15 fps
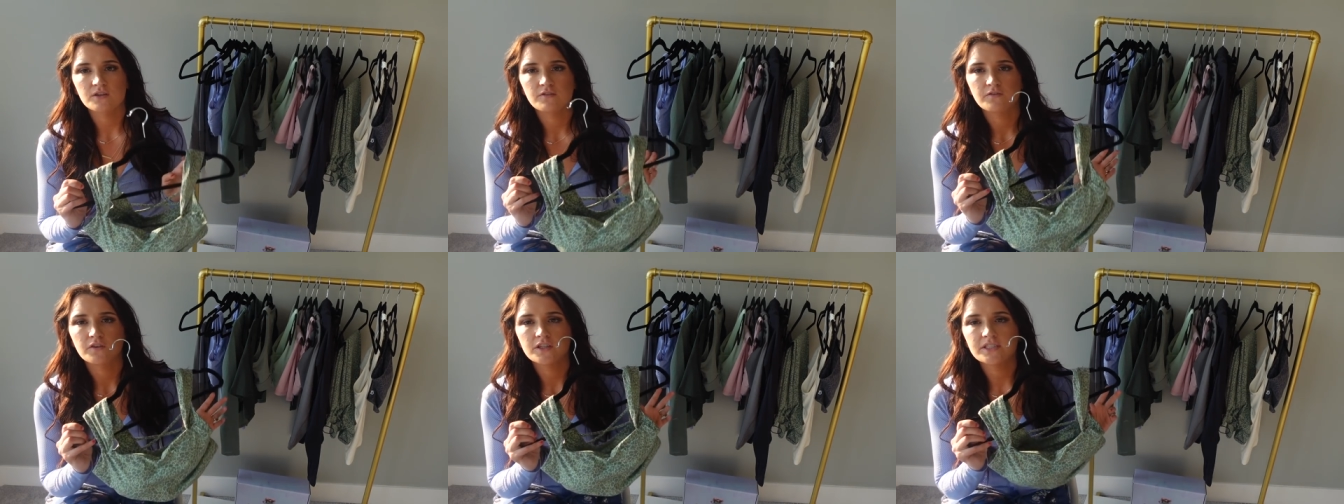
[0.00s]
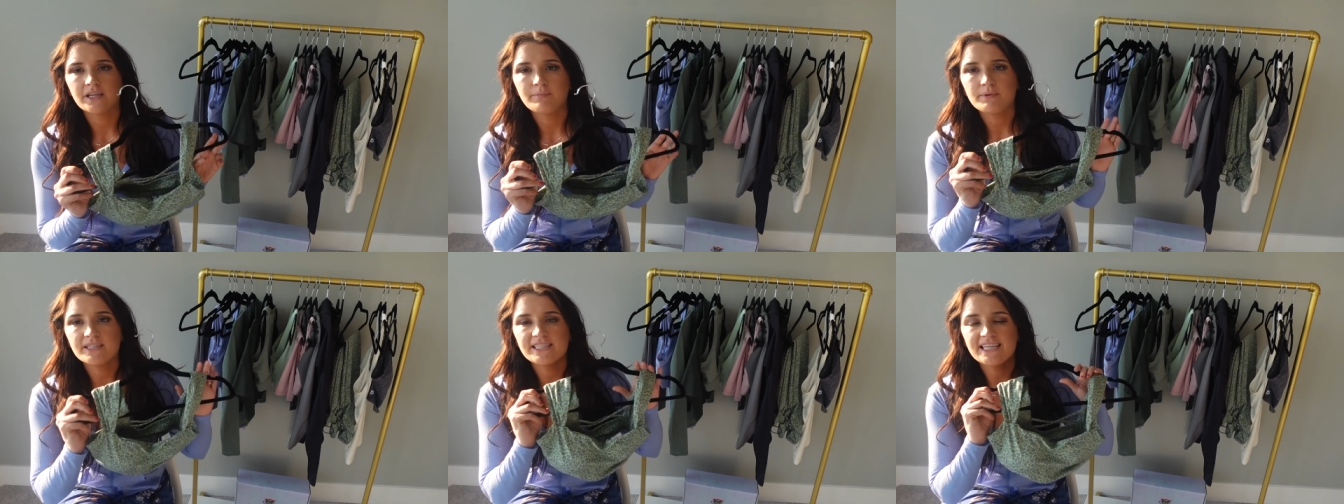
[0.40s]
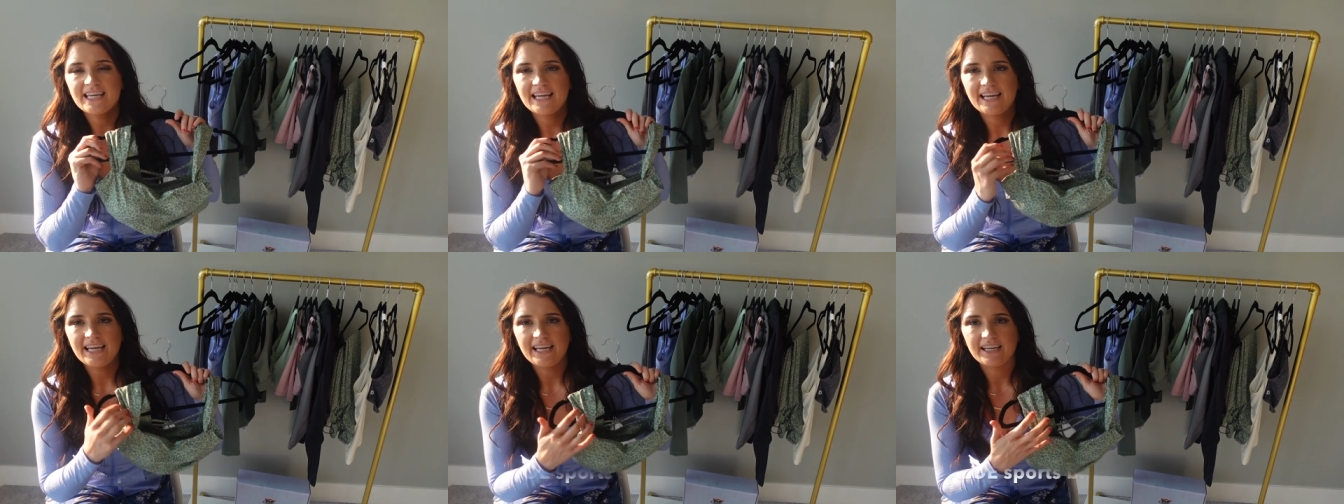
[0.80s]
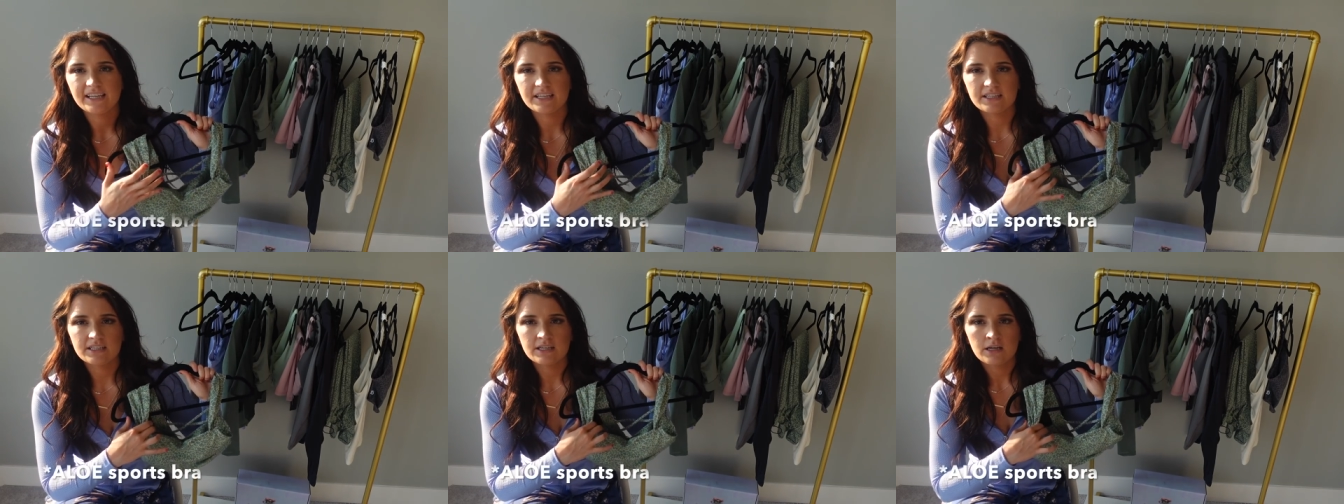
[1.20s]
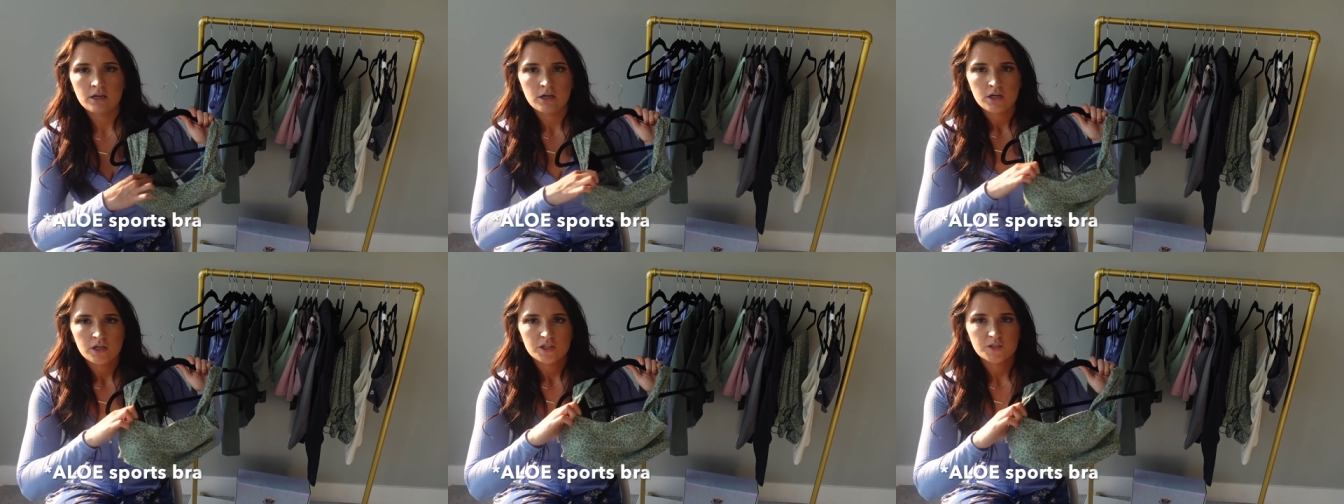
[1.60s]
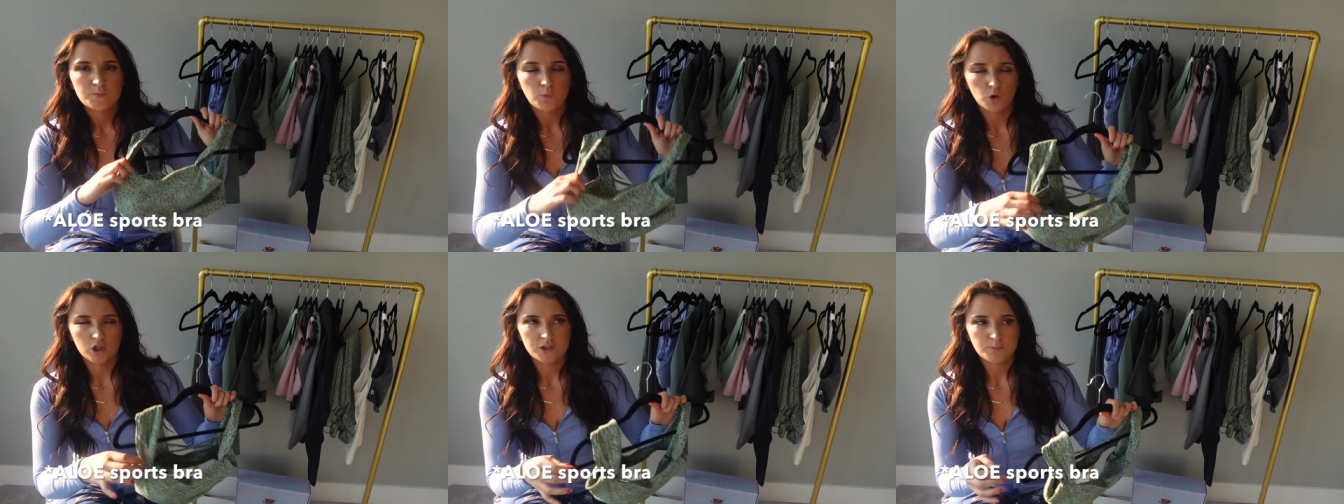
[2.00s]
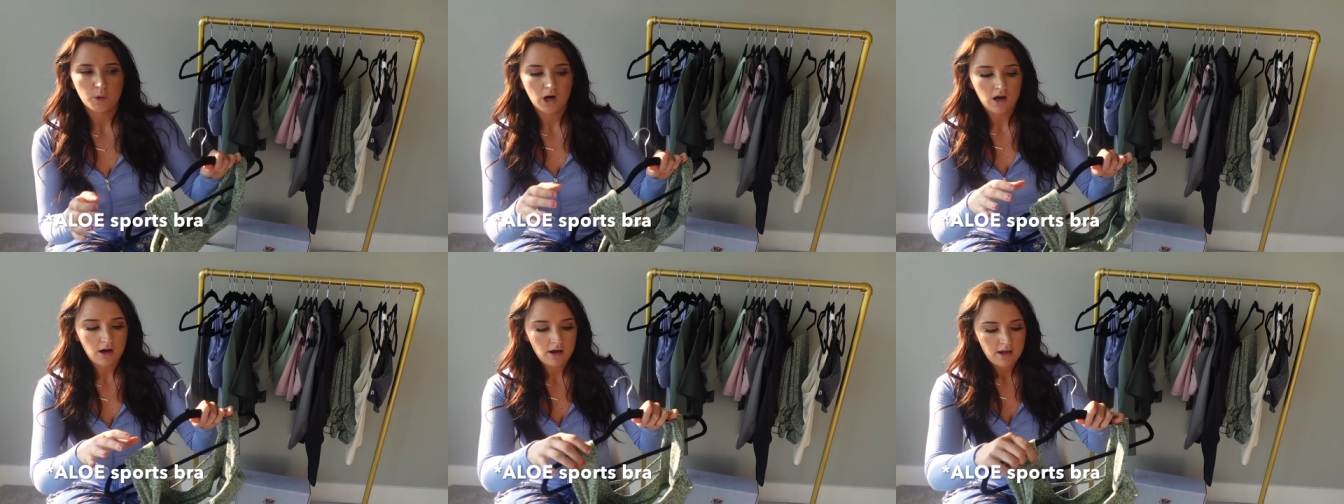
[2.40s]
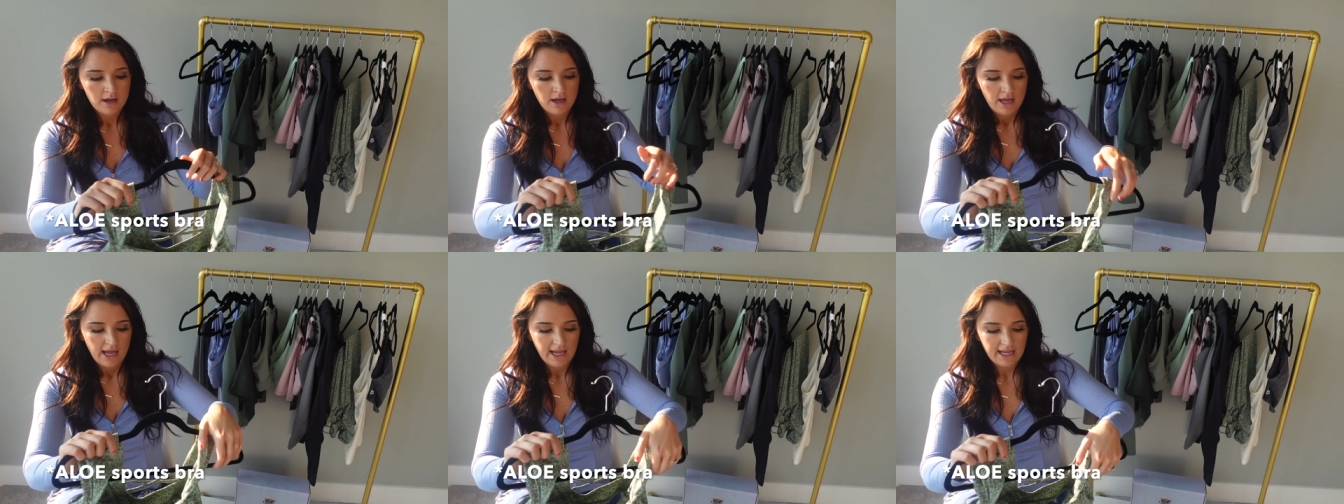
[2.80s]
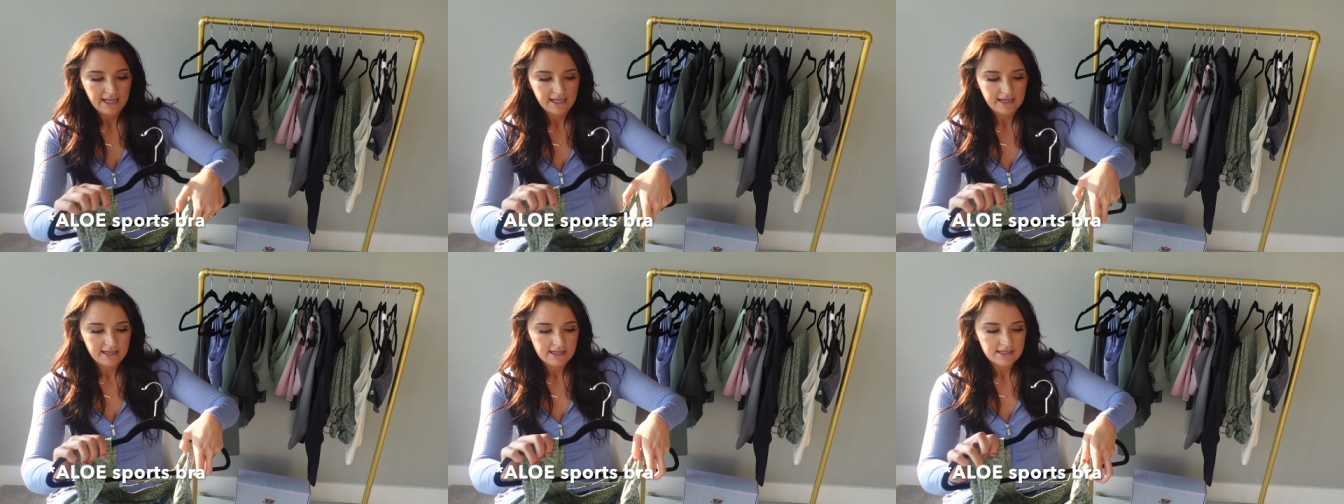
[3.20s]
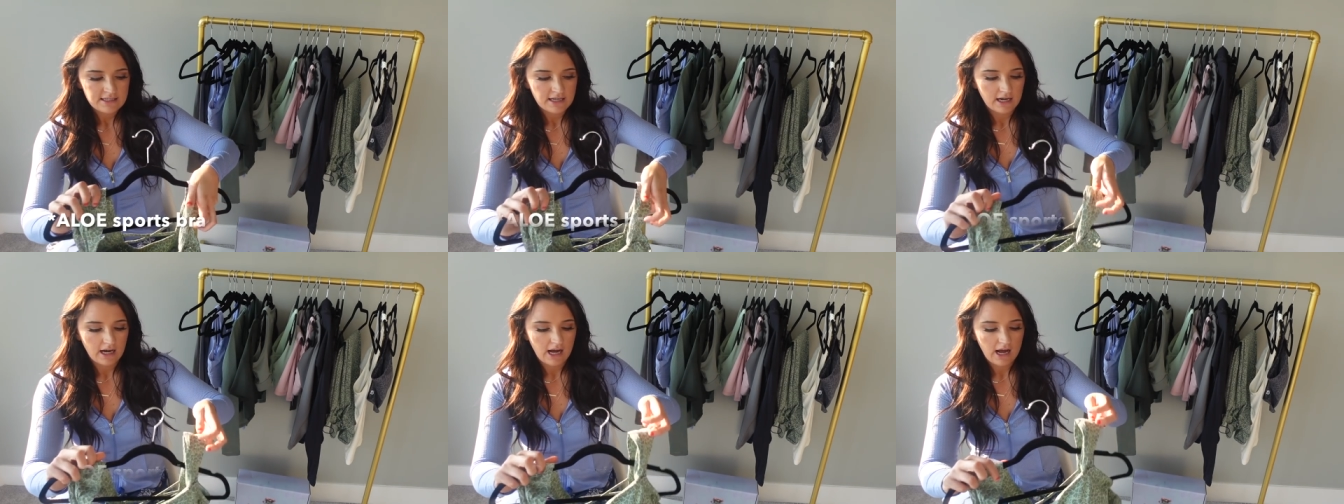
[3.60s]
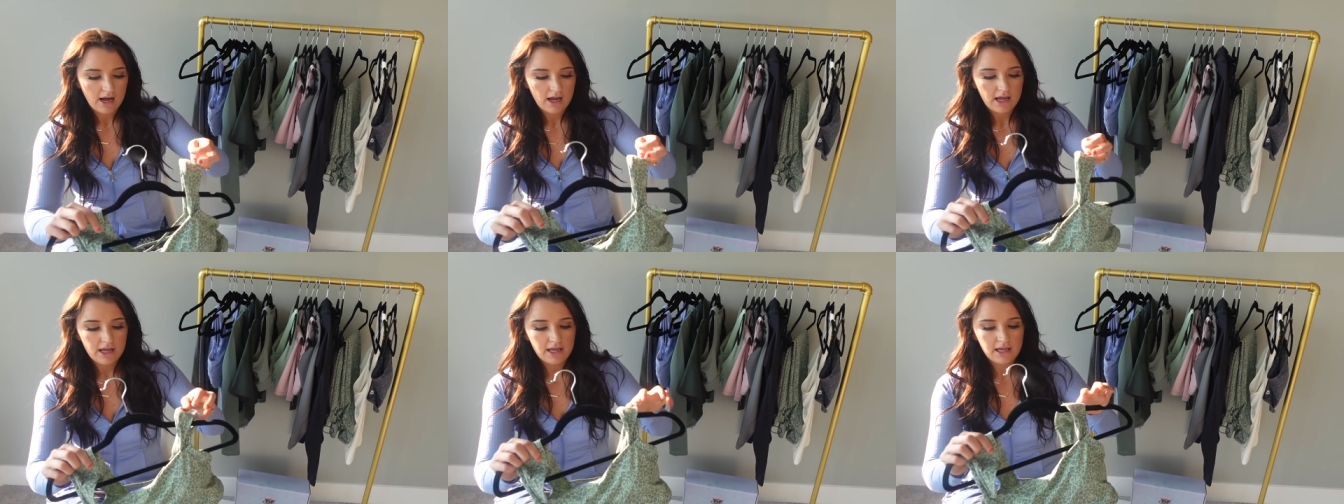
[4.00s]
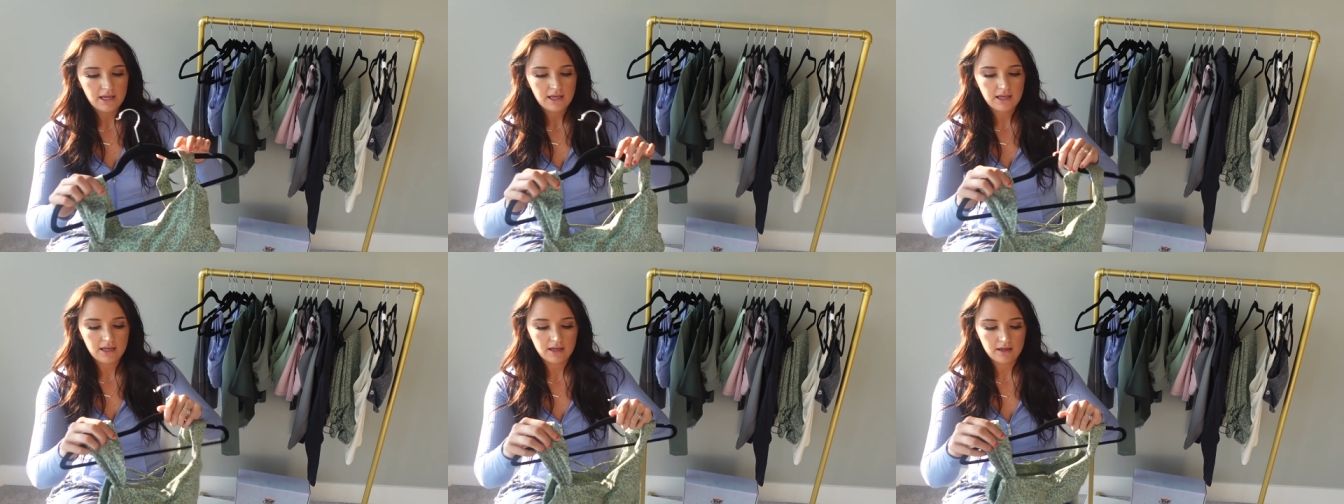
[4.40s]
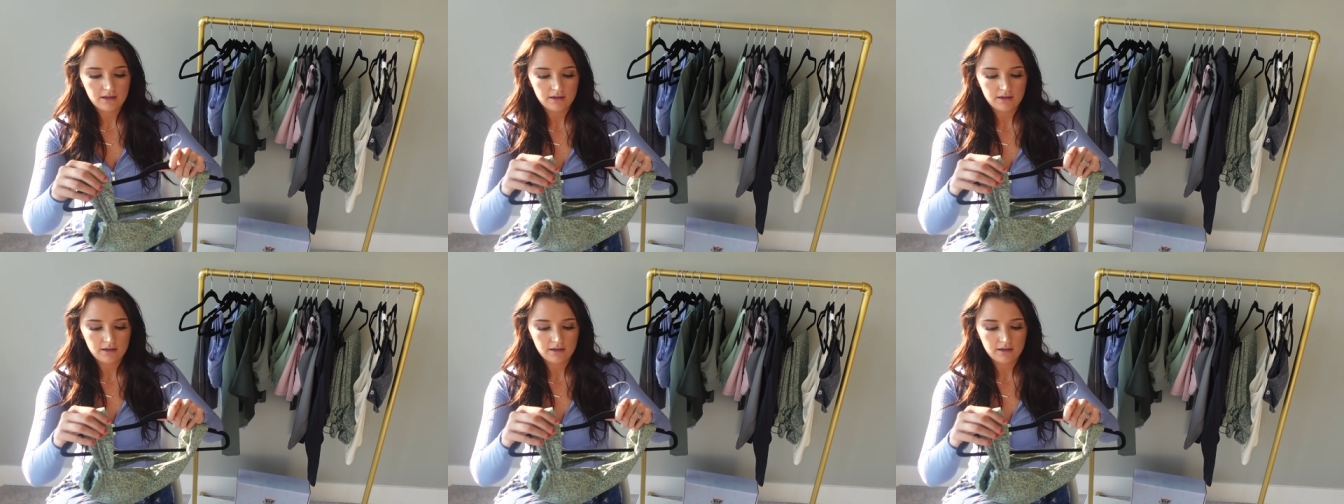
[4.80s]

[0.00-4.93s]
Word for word: So first up is the Eden sports bra, and I